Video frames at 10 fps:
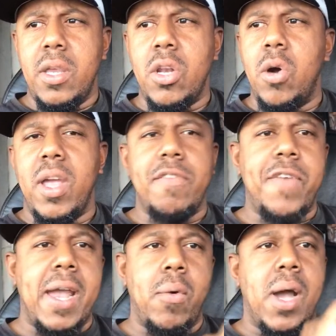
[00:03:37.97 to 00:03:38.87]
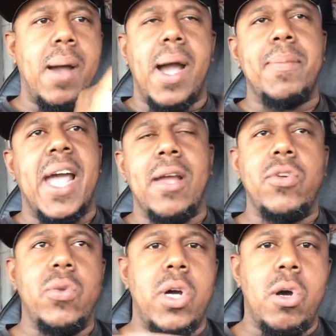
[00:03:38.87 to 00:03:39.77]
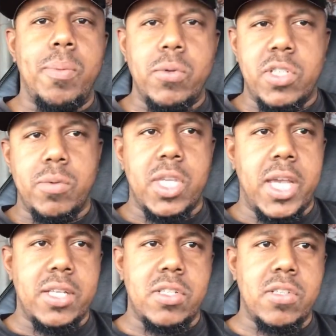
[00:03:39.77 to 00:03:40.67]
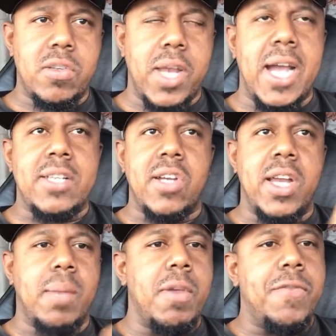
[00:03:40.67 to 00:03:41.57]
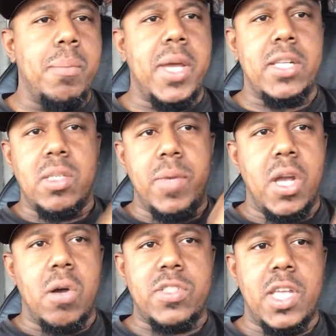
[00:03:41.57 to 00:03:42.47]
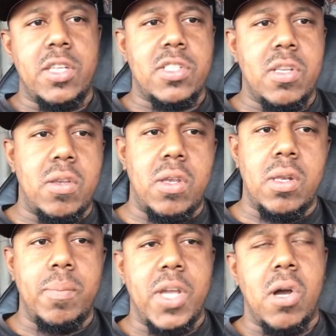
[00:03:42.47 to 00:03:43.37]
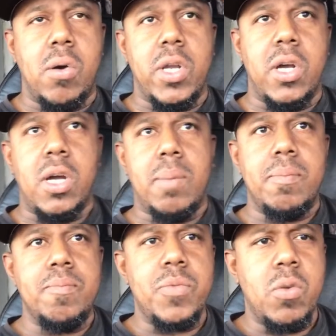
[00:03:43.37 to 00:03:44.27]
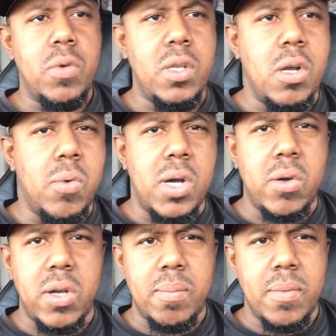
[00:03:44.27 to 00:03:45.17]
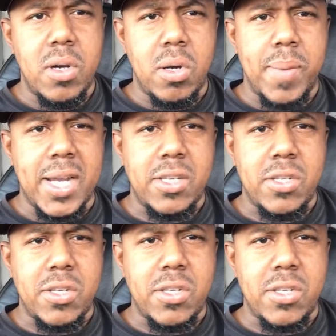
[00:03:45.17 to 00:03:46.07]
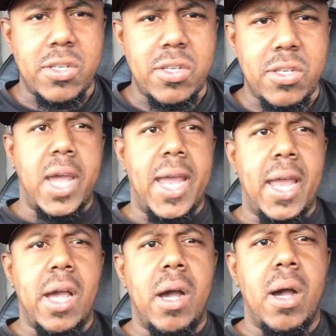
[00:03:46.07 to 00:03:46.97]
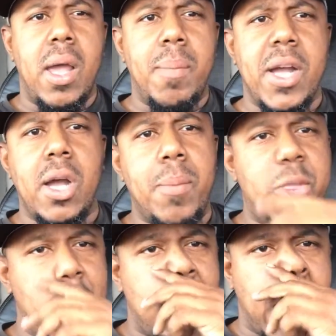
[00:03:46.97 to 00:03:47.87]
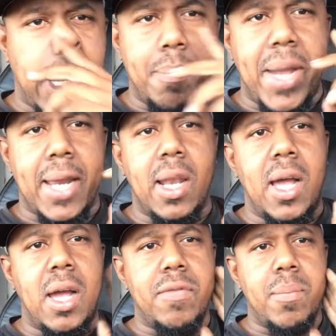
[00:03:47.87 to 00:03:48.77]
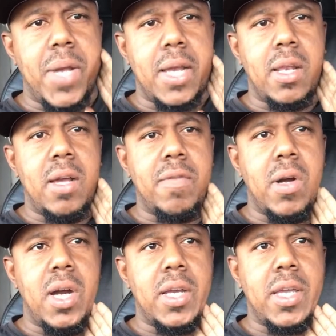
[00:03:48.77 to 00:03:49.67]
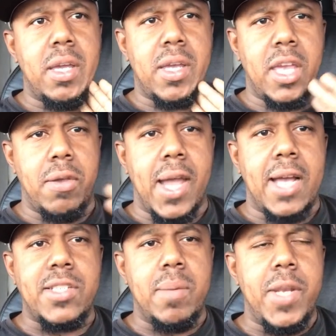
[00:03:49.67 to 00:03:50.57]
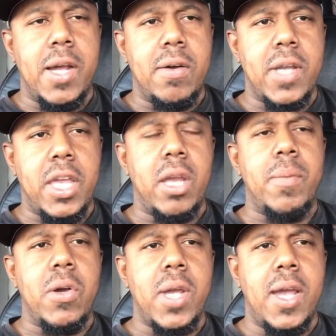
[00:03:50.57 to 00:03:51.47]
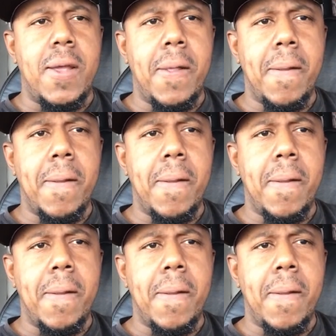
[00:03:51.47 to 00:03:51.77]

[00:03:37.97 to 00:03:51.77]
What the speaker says: in fact, well, I'm not even gonna do the whole Bluetooth thing. So guys, all right, give me a few minutes. Let me go and set this. Let me go on. You know what? Hold on. Hold on. I can do this right here. Hey, am I coming through? Okay, I'm back live. I'm back live. All right. Can you guys hear me now? Can you hear me? Okay.